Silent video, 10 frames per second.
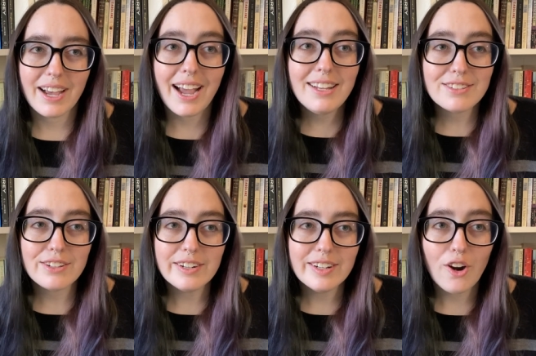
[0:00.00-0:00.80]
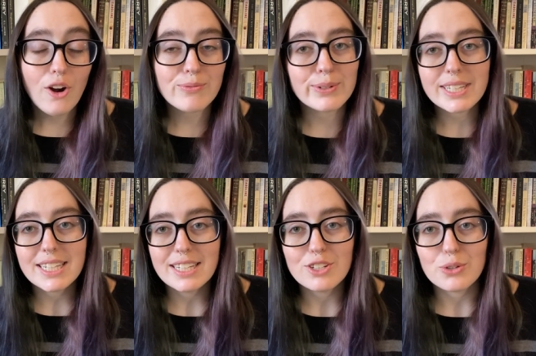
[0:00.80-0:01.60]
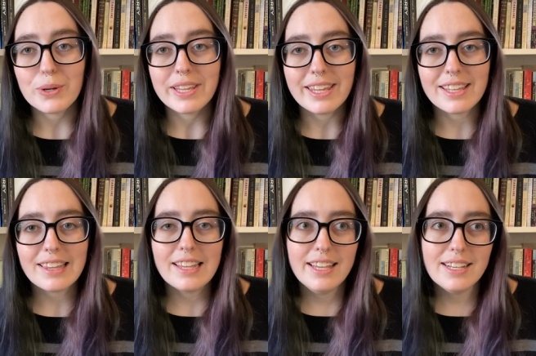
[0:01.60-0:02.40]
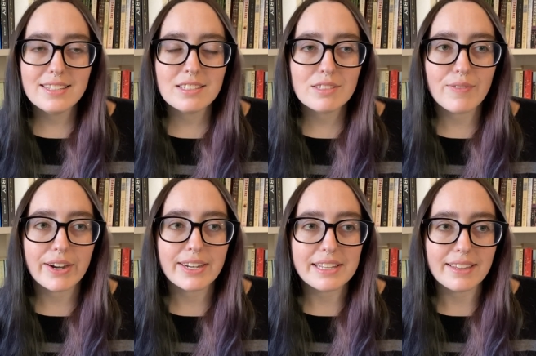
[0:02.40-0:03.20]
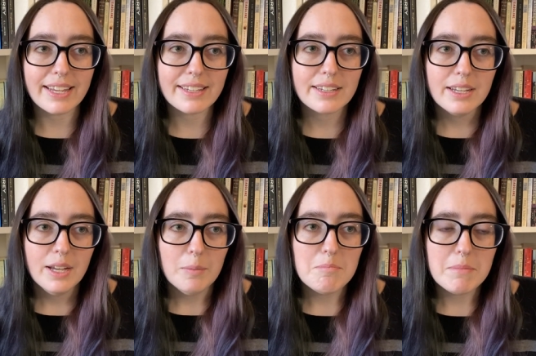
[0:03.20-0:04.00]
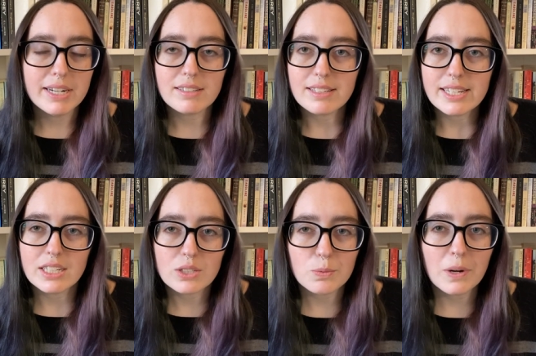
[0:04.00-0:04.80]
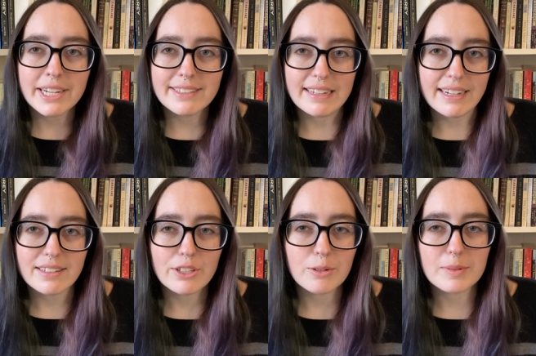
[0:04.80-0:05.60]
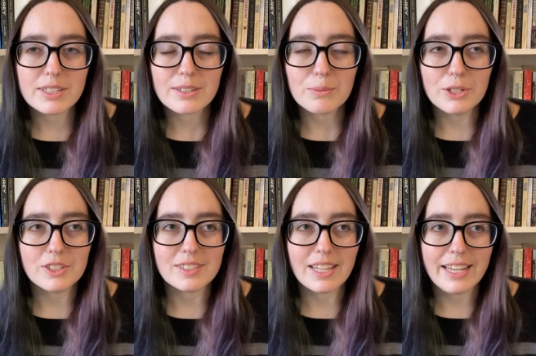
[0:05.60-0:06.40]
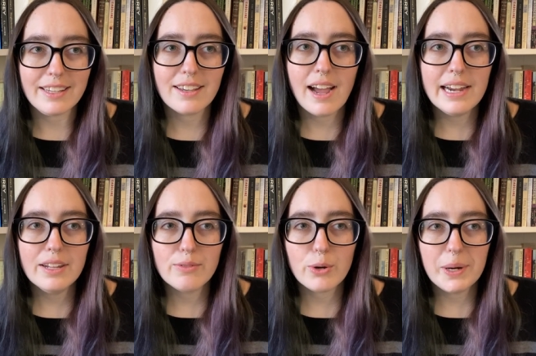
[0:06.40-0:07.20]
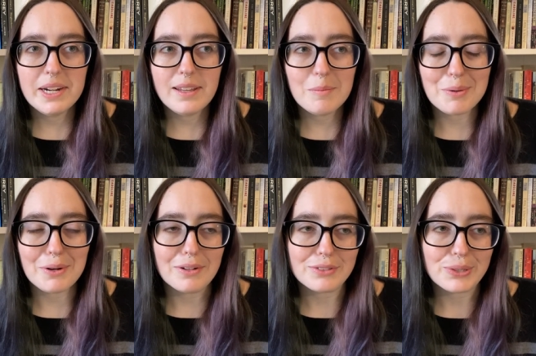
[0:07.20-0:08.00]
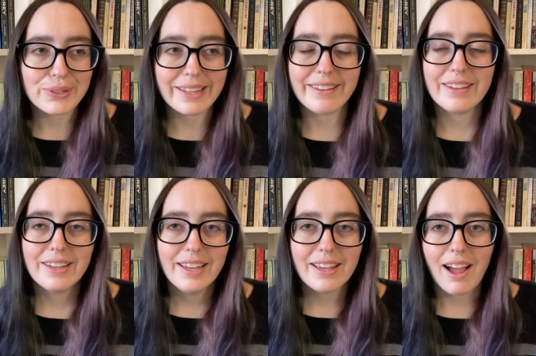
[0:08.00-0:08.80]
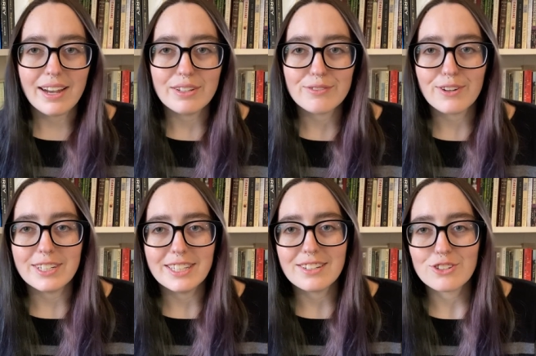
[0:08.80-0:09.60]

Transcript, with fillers: I started off really enjoying it. Like, he is this very, like, middle-aged white dad humor, which is like kind of grating, but also like kind of funny and